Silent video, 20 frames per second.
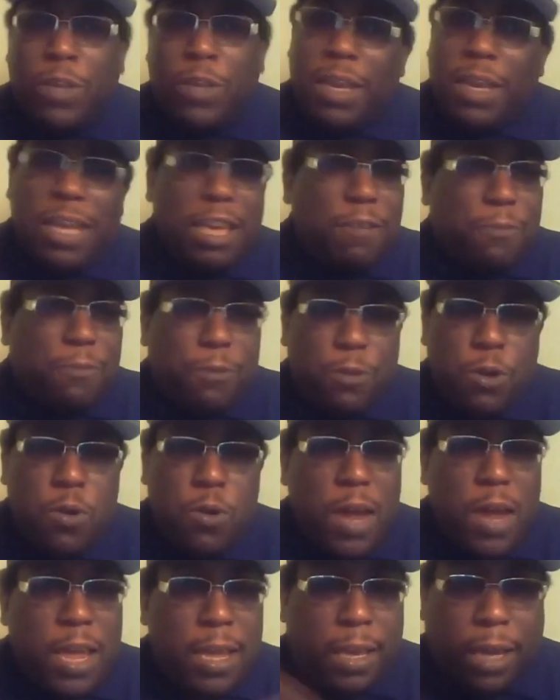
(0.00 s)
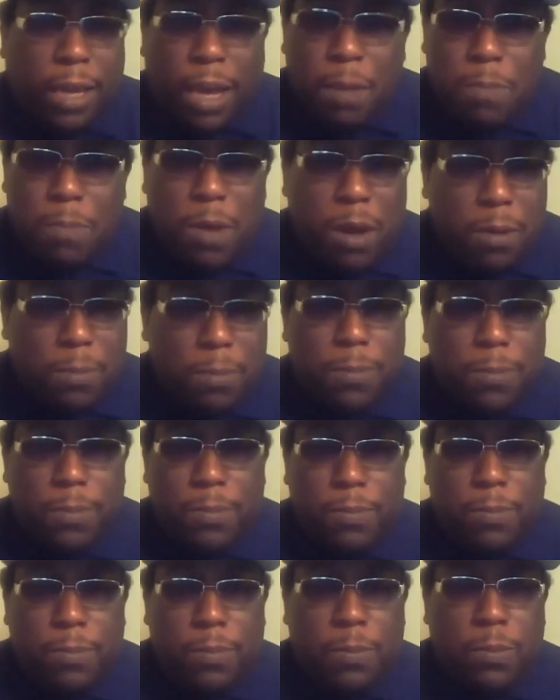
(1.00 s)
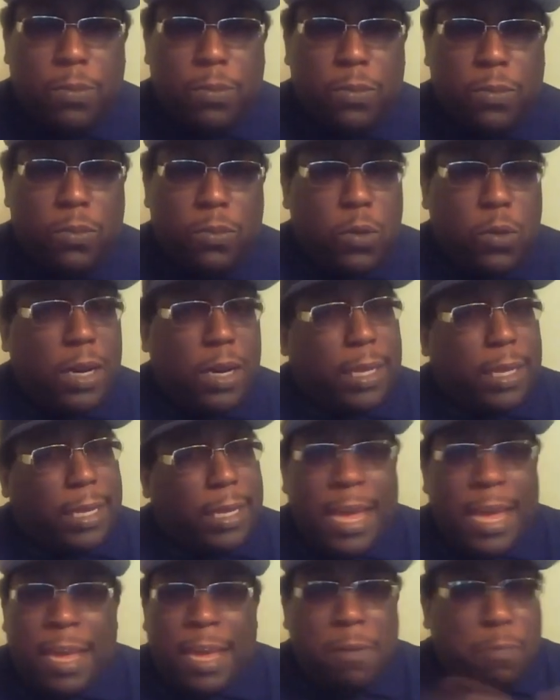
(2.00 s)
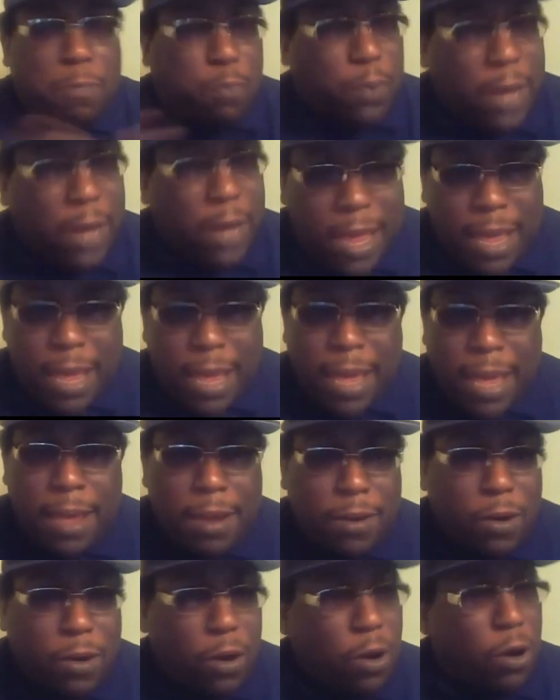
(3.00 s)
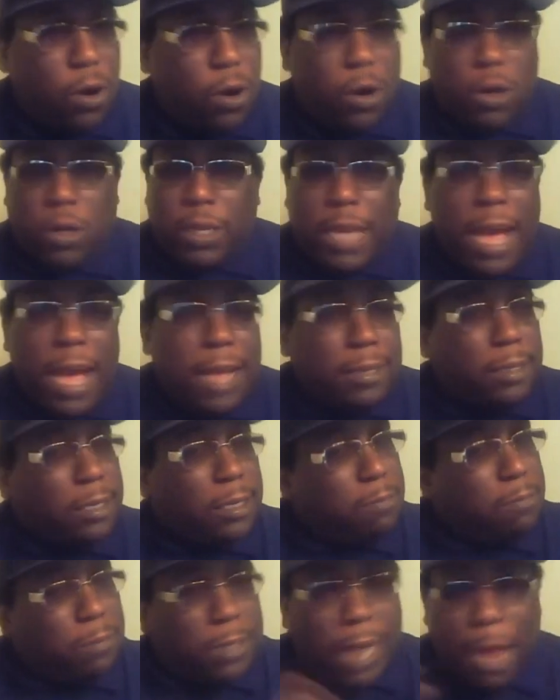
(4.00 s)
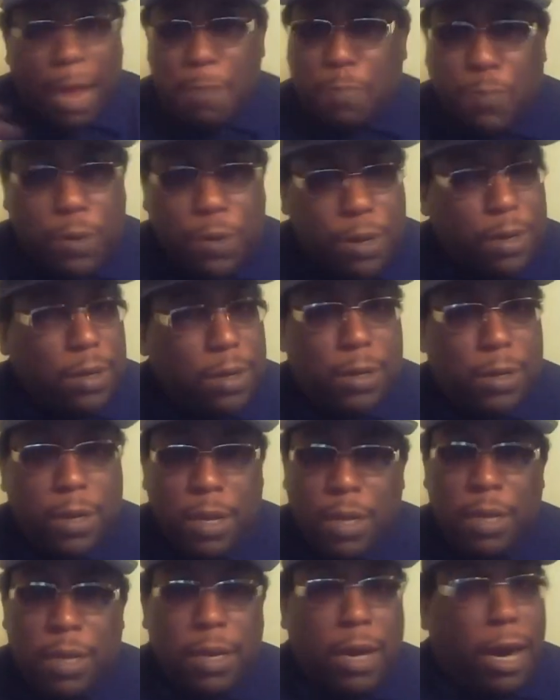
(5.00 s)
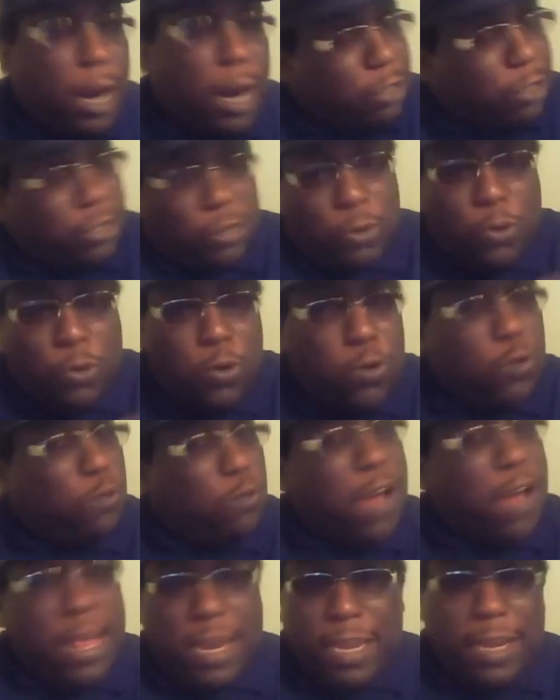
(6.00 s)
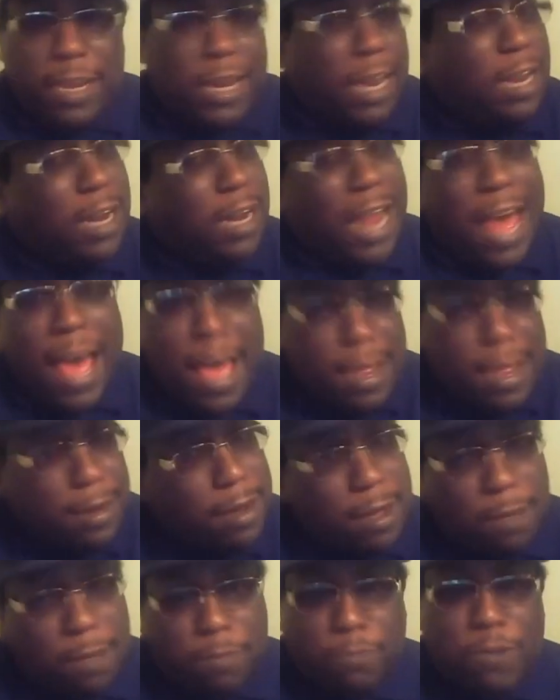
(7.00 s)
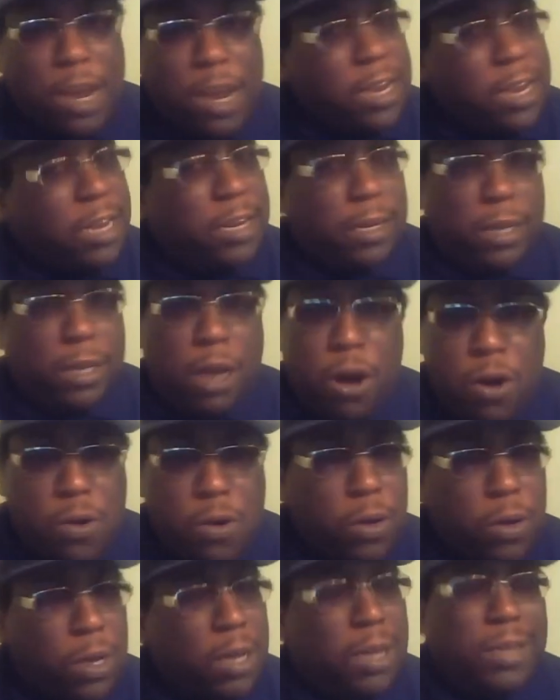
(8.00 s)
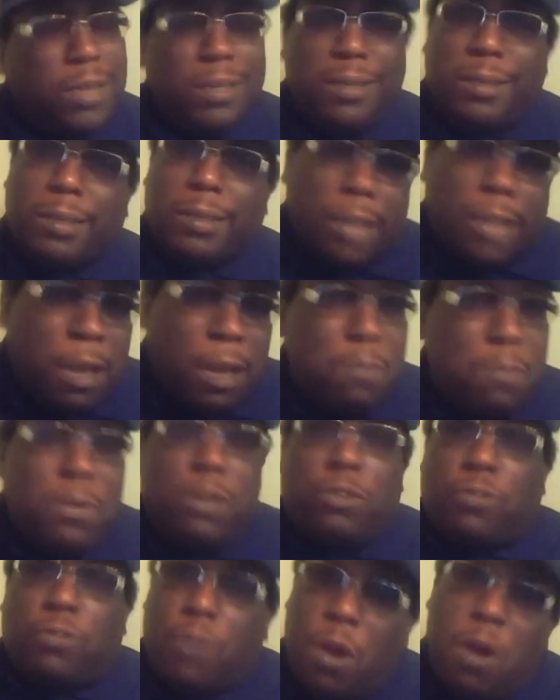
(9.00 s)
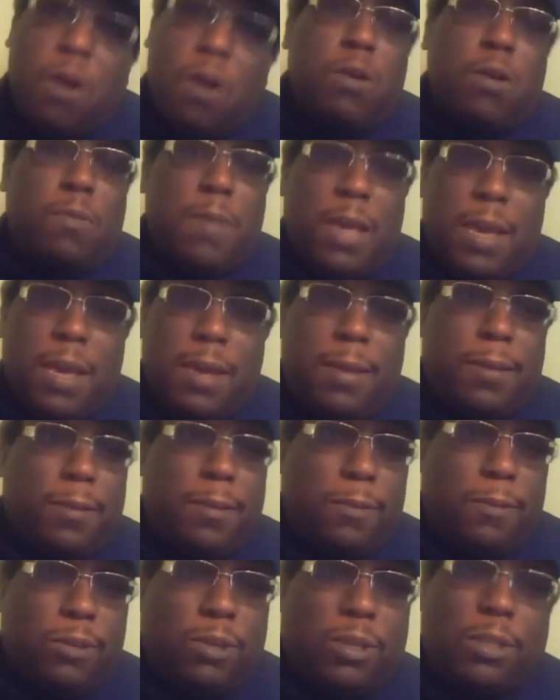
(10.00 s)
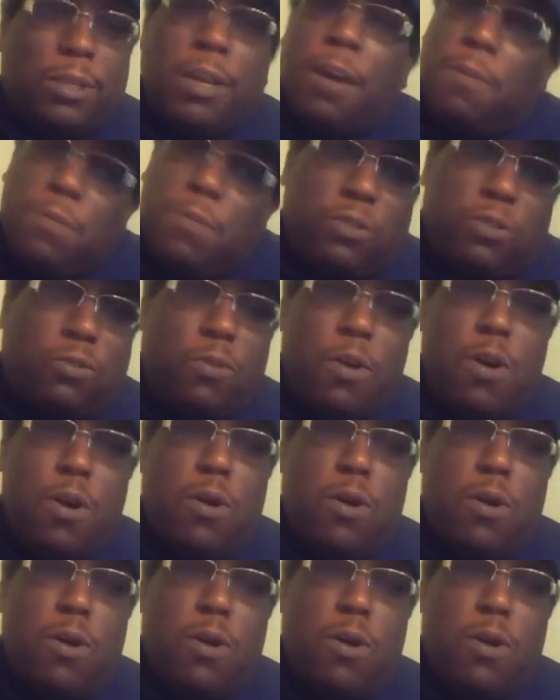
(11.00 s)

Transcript: If you ain't come up with a game plan or got some type of hustle ready, lined up, ready to go, something is wrong, man. Something is wrong.